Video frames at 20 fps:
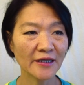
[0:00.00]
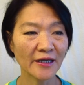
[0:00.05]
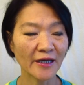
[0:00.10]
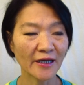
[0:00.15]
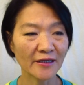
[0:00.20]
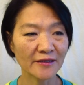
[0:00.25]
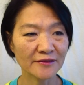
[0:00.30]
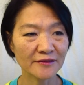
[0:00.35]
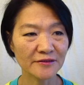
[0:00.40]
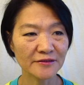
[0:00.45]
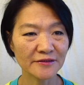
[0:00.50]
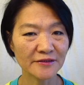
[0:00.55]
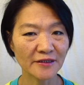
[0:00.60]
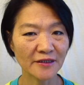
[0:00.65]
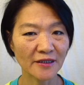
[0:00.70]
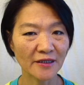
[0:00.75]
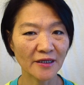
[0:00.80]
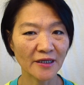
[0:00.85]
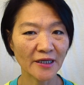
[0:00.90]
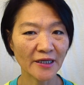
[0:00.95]
And
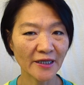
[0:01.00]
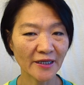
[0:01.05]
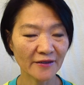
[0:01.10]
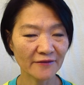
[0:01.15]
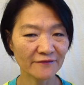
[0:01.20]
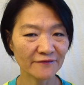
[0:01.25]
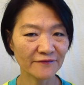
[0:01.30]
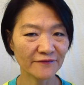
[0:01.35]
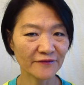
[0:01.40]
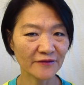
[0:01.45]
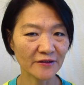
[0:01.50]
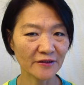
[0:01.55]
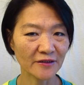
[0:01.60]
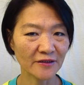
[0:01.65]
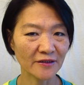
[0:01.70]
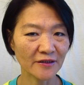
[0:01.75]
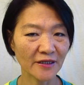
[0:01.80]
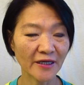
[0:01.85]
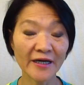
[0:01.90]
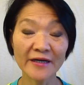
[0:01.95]
uh, have,
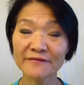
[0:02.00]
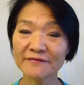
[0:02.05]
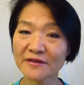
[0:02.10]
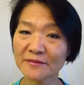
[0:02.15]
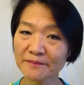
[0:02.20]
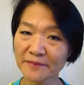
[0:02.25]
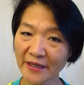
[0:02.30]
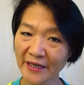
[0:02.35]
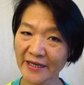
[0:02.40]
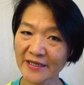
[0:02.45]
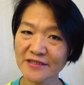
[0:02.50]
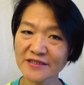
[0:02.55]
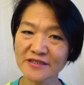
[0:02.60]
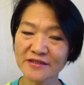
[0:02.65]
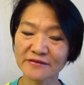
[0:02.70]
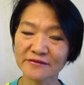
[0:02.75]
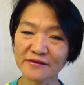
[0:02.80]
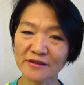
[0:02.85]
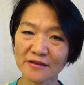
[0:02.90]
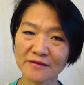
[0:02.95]
uh, have a
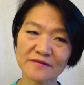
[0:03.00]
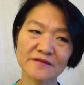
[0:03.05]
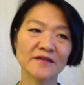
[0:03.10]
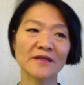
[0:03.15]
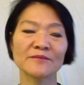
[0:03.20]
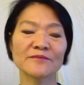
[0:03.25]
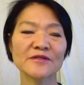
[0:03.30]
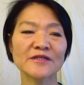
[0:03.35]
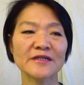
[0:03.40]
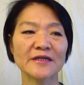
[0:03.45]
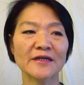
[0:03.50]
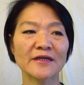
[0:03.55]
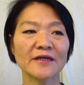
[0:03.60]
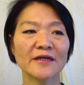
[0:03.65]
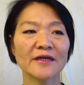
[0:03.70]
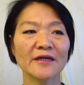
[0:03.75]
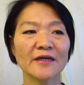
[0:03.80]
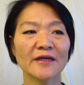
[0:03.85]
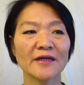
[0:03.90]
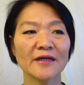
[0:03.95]
passion on something.
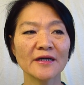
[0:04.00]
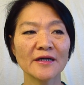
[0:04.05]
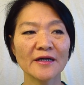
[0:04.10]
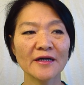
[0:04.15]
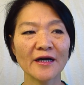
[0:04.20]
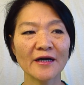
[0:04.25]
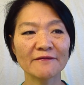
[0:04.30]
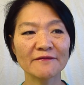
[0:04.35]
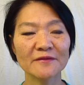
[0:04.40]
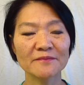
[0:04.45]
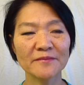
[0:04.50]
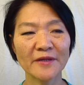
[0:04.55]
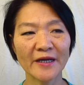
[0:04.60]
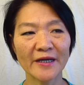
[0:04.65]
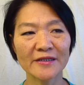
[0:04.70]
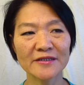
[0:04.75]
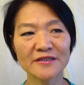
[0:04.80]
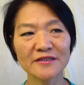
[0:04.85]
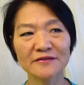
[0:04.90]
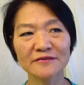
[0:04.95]
Have a
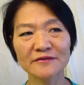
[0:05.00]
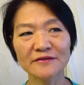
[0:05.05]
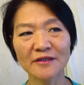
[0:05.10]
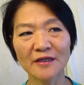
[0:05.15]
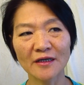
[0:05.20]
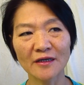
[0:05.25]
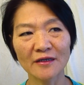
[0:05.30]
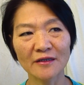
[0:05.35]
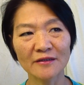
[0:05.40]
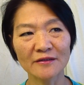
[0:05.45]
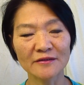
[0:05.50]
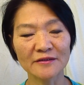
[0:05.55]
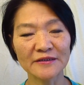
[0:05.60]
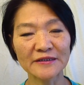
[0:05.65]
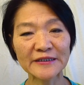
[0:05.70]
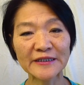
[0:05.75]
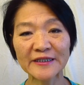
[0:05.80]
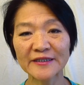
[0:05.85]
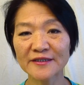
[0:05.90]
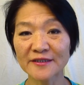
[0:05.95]
passion
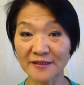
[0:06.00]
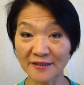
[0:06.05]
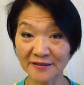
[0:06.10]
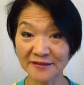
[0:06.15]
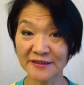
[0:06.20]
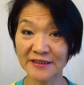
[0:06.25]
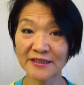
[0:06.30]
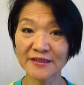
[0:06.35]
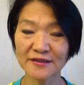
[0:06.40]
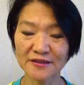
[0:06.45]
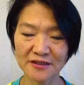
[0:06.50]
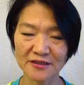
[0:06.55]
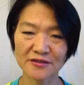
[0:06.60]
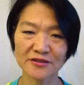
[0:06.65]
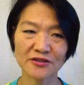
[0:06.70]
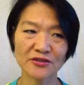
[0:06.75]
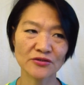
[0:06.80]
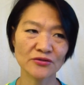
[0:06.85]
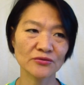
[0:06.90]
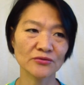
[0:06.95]
on, get
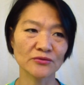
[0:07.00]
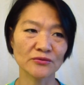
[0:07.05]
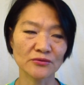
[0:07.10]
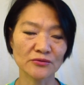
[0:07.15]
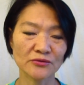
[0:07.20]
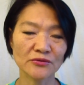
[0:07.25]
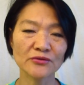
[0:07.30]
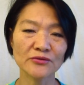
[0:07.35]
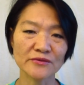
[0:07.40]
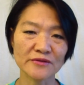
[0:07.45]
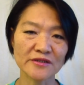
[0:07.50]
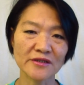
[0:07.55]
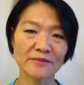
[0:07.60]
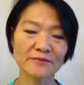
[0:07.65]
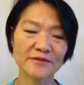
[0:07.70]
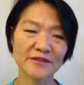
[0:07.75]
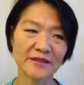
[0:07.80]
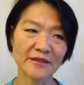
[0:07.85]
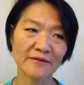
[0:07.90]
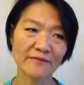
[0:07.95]
addicted to, to
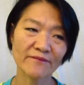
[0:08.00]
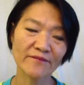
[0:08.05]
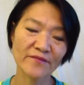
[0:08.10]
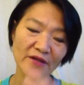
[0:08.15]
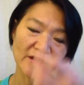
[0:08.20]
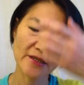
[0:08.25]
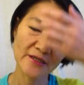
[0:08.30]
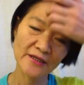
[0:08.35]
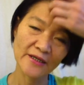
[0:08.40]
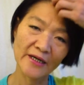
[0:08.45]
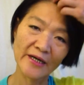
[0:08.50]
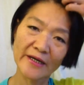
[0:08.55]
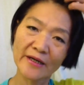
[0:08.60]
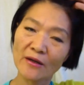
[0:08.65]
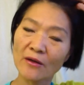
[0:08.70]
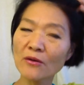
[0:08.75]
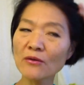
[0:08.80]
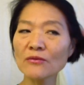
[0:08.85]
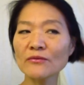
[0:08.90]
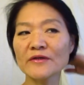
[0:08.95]
something. I
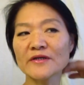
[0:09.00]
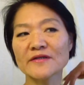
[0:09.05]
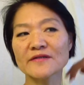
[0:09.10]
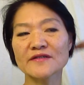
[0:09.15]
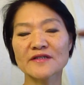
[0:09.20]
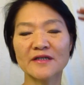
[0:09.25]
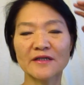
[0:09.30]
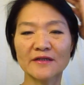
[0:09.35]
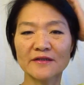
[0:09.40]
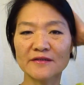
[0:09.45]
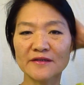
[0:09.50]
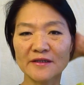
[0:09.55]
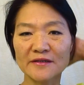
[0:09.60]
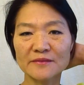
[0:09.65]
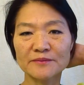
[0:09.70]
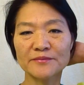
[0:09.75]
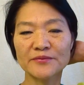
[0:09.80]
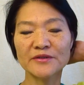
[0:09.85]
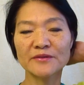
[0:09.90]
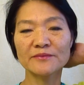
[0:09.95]
always think
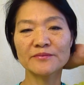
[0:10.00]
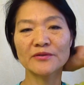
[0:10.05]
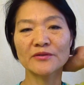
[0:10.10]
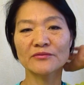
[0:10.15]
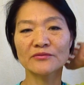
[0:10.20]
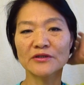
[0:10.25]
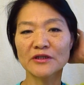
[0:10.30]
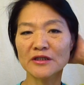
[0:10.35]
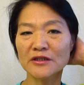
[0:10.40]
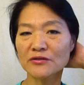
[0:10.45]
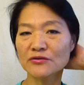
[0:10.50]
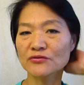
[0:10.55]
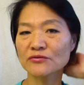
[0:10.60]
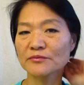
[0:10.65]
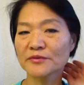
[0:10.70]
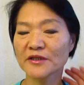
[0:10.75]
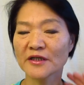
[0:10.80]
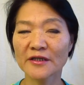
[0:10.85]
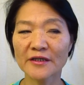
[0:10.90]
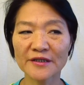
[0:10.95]
that people need to
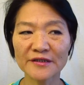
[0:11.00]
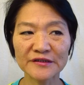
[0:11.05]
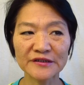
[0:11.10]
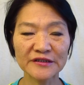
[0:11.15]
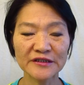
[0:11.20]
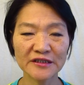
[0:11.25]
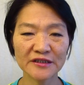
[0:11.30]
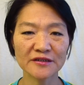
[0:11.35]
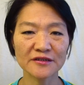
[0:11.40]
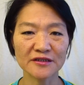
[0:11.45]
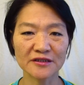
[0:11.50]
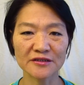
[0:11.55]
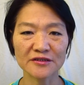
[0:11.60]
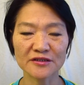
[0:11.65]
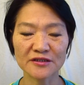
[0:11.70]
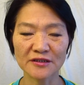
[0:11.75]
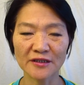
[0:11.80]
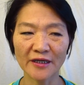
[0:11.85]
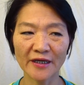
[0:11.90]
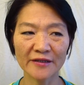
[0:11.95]
be
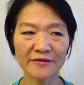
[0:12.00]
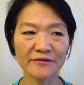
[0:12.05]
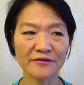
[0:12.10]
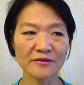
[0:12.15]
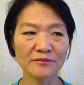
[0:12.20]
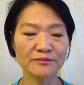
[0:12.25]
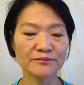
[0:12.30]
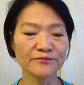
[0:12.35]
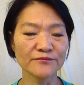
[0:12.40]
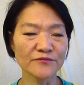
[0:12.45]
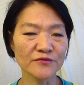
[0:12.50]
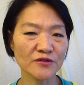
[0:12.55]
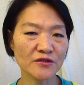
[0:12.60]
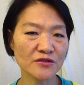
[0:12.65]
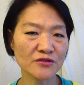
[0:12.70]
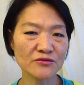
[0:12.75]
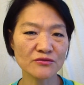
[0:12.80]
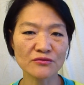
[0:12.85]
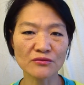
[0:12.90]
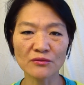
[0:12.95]
addicted and
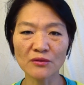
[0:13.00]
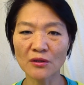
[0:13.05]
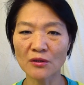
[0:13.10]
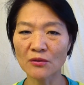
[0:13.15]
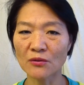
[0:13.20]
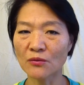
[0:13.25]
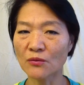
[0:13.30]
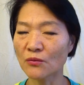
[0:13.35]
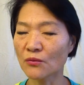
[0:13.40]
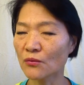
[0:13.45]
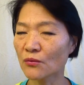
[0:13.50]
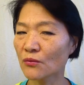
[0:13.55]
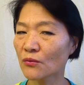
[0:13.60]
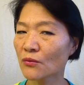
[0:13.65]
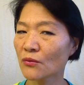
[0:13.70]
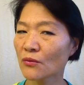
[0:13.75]
throw